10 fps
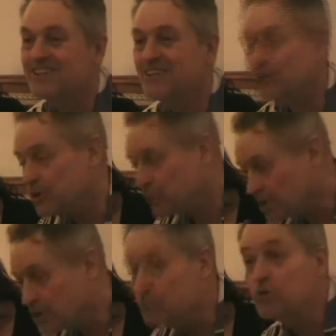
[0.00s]
You know, you
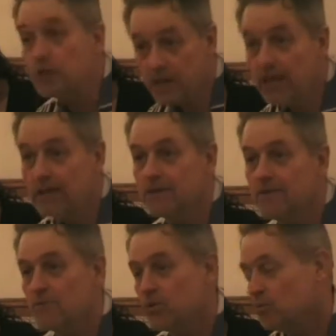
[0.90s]
want to communicate
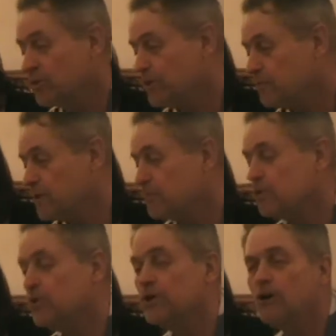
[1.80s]
with the people who you're